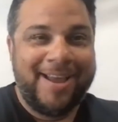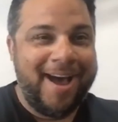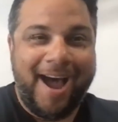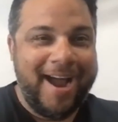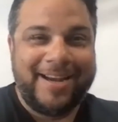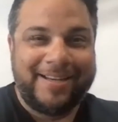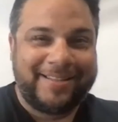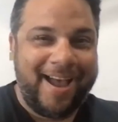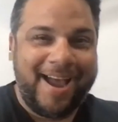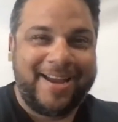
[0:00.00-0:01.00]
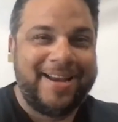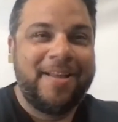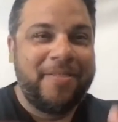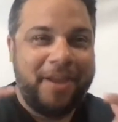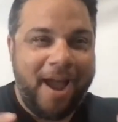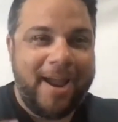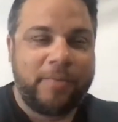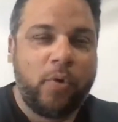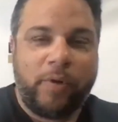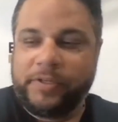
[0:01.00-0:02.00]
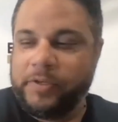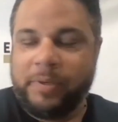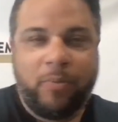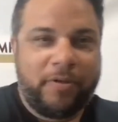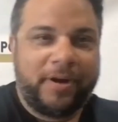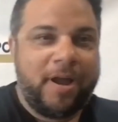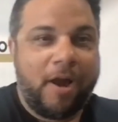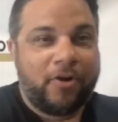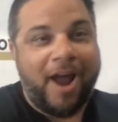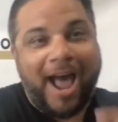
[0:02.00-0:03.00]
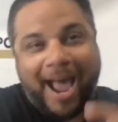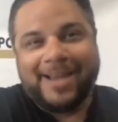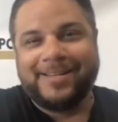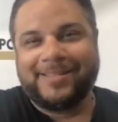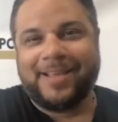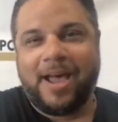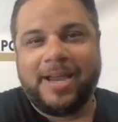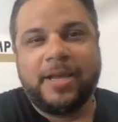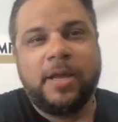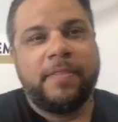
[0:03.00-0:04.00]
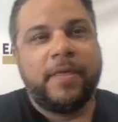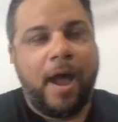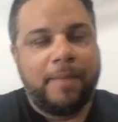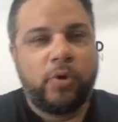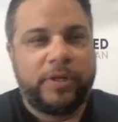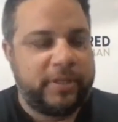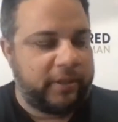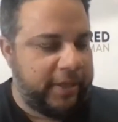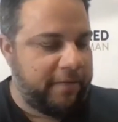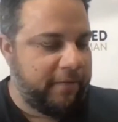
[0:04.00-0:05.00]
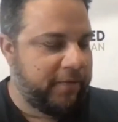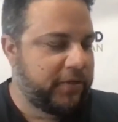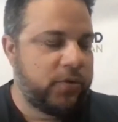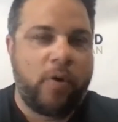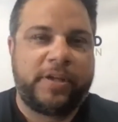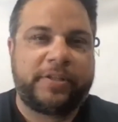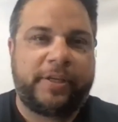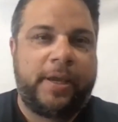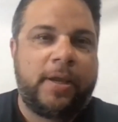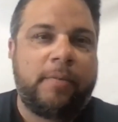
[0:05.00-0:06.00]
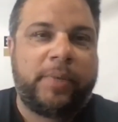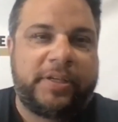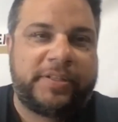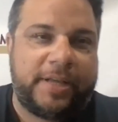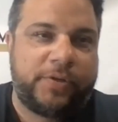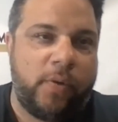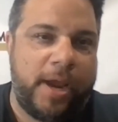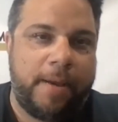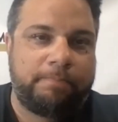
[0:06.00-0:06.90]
I decide that I am going to be more than a conqueror. I decide that I'm going to live victoriously because that's who I am.